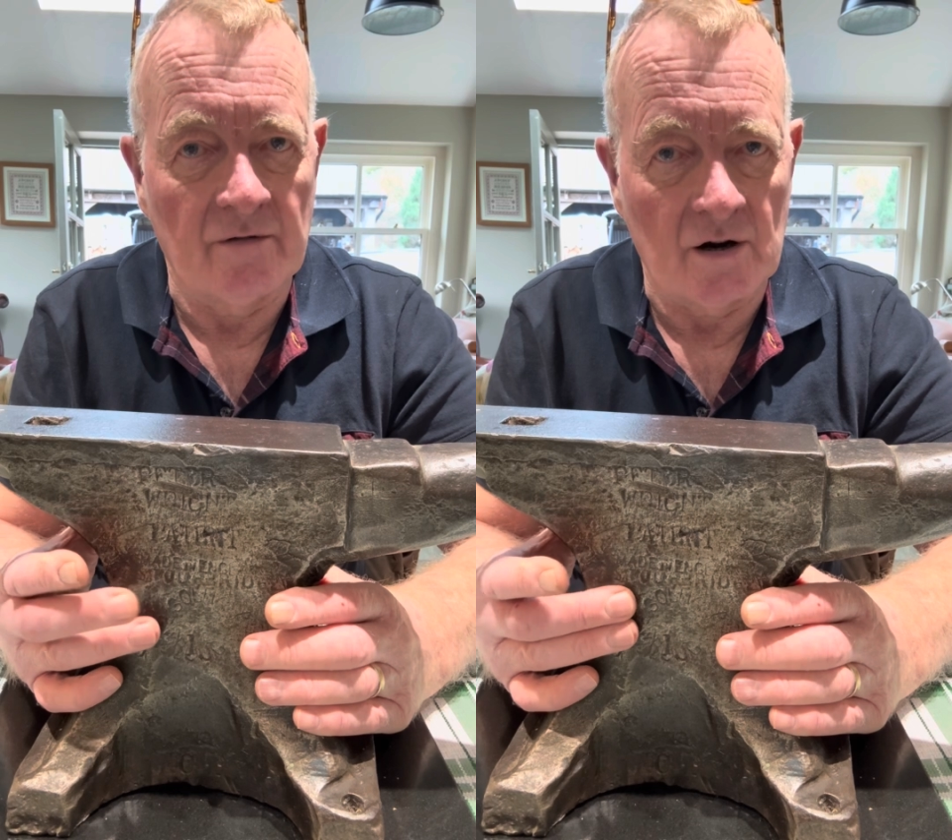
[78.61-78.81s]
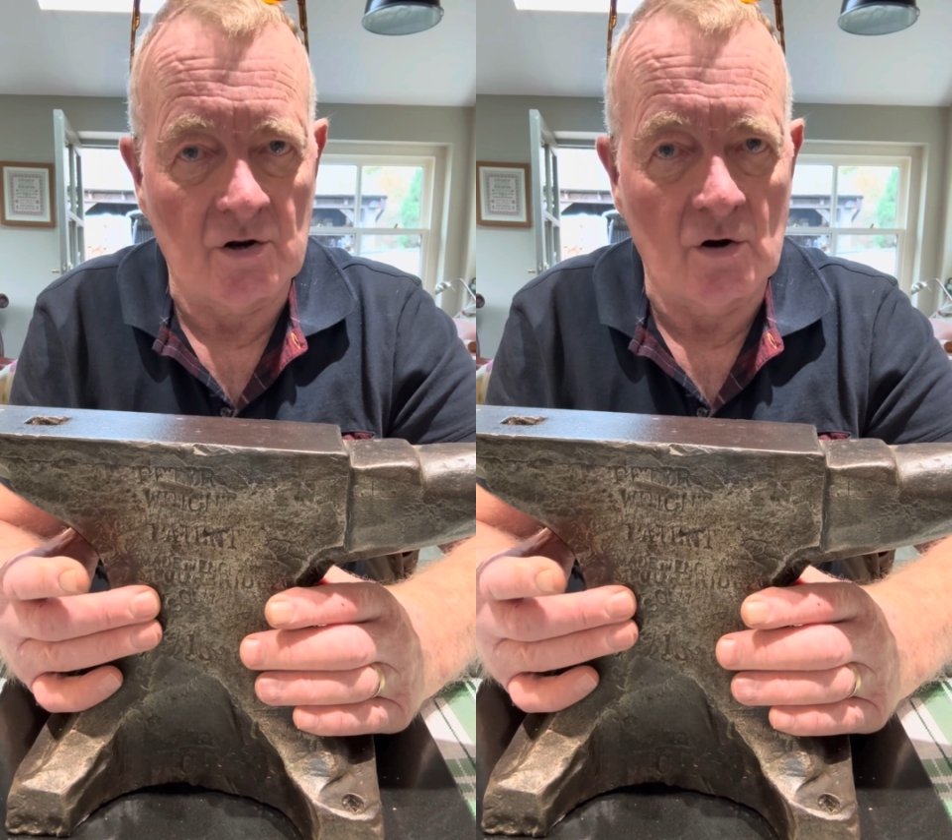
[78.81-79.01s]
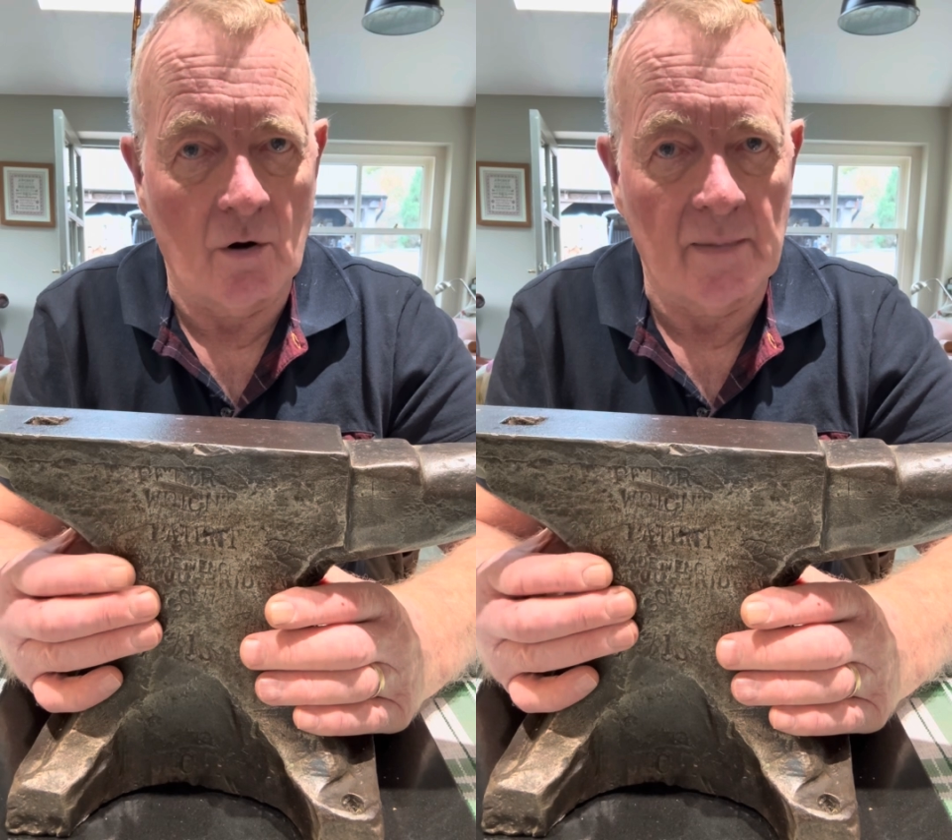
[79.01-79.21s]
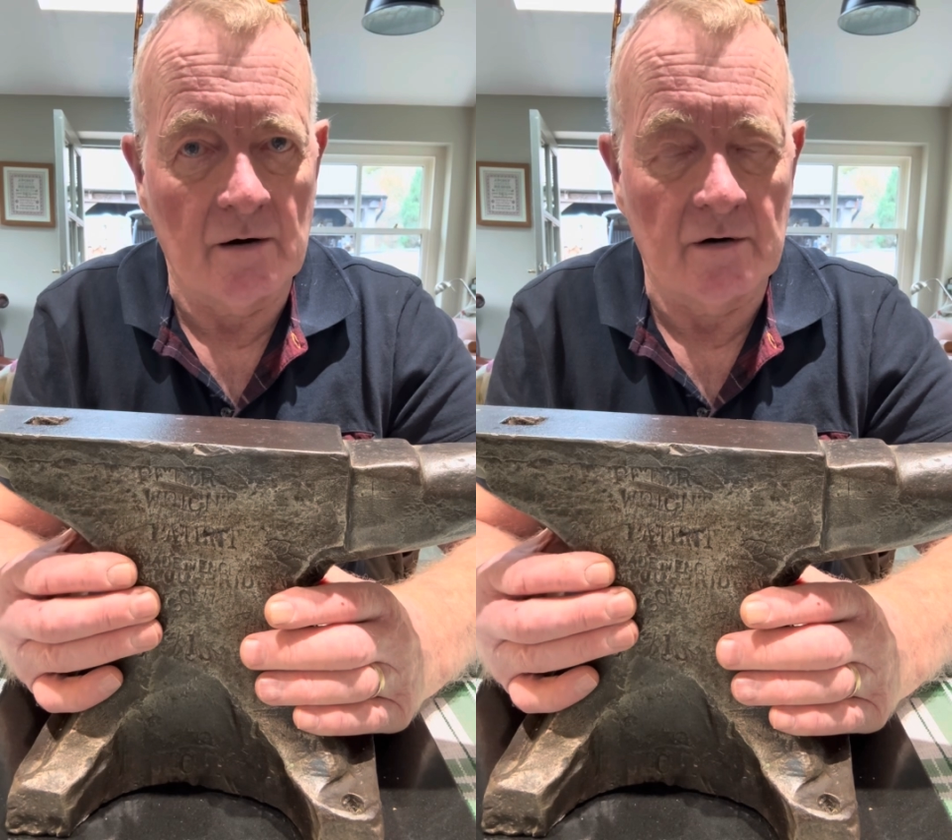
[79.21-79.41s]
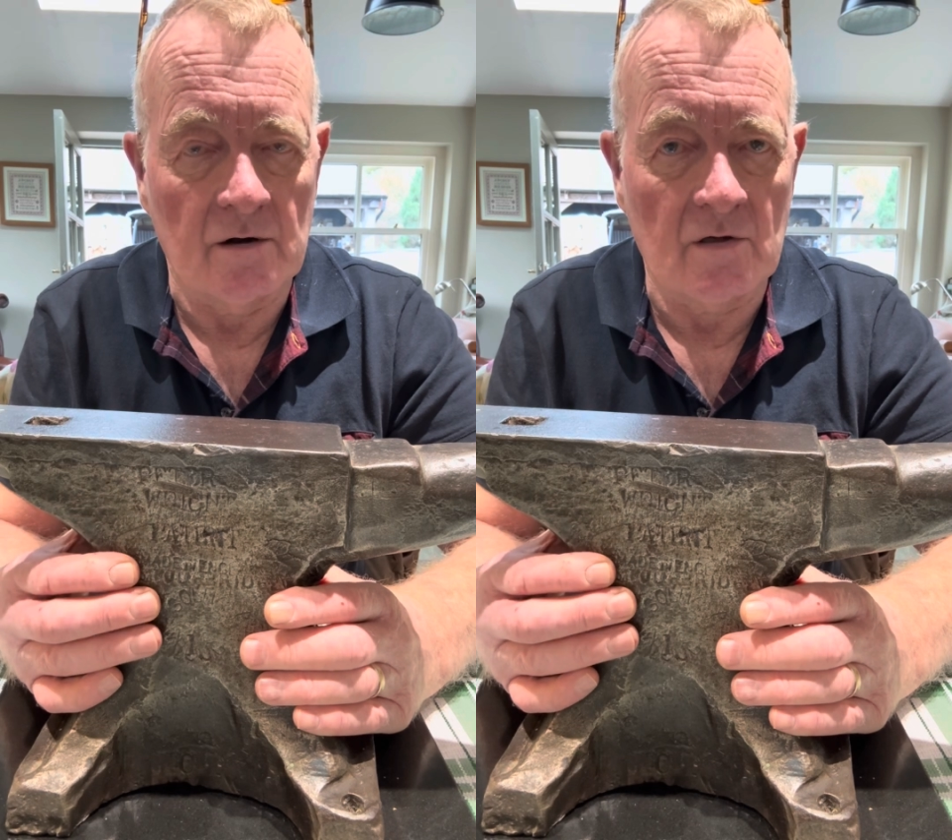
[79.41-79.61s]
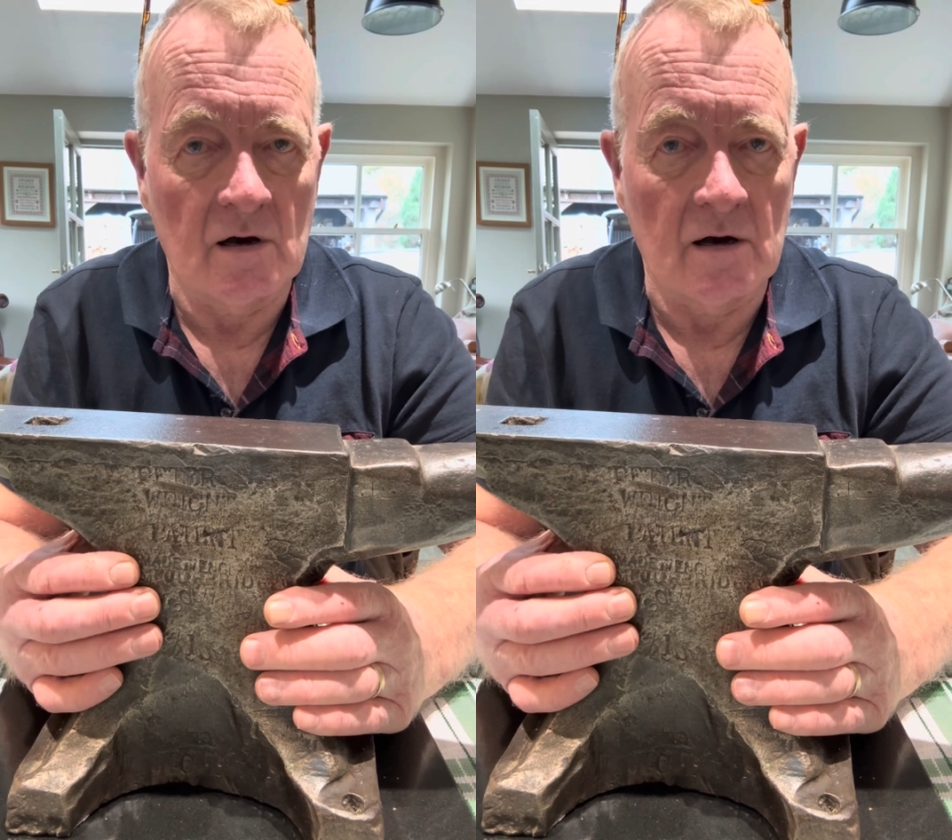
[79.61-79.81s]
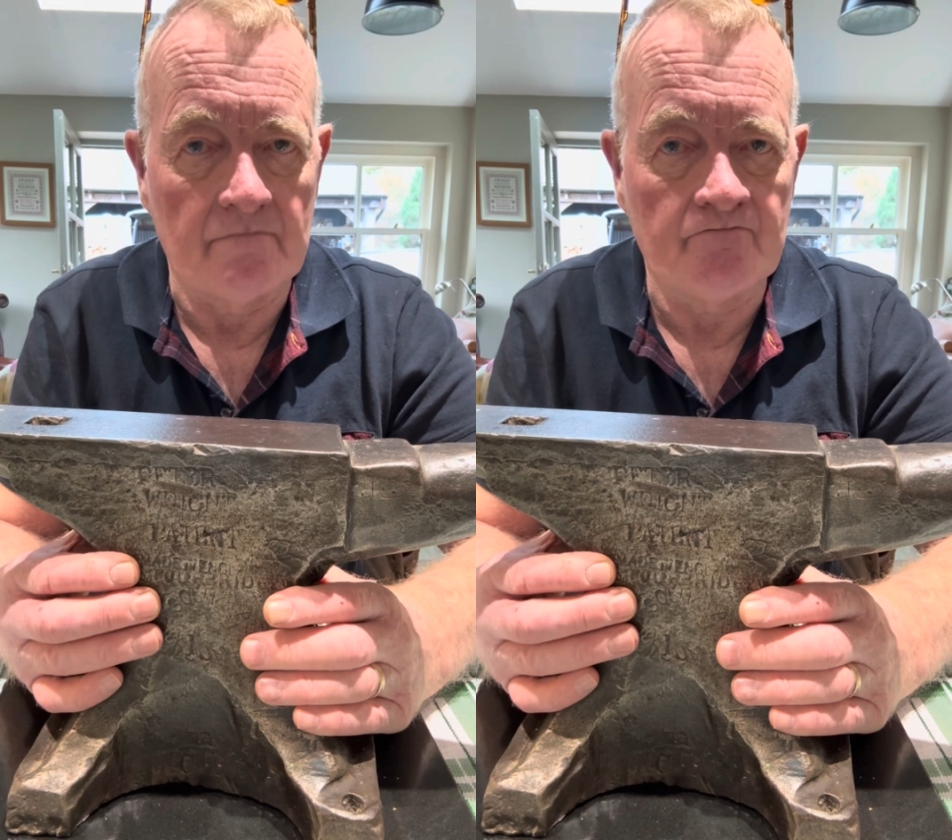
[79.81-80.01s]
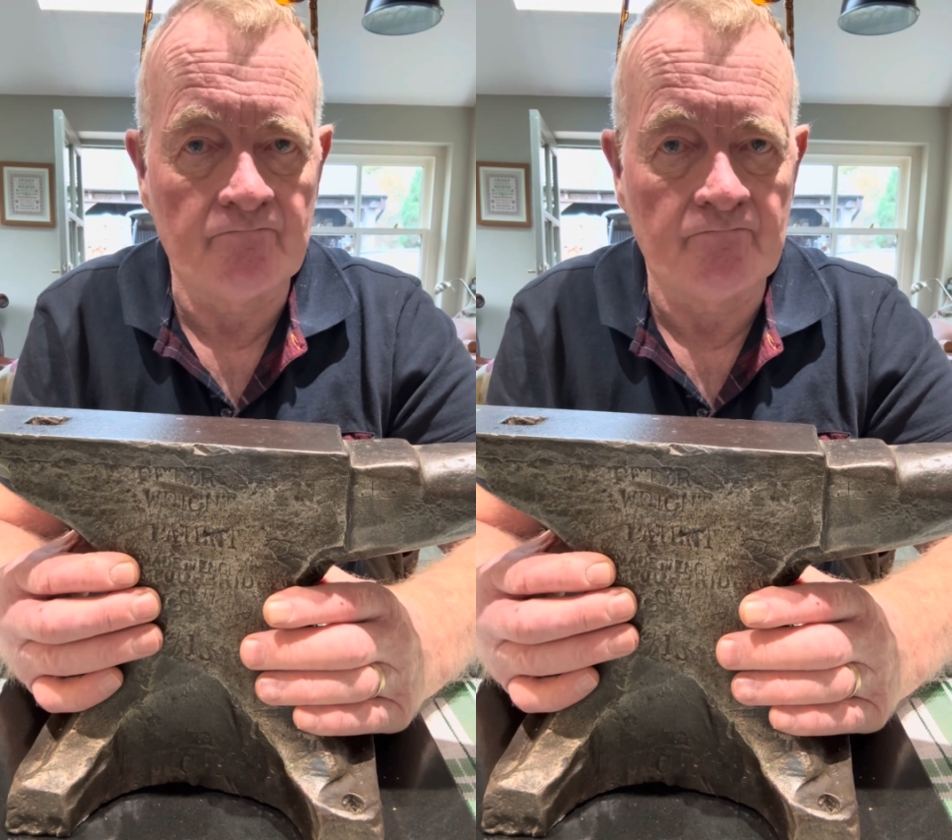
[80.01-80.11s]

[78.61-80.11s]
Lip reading: very short period of time.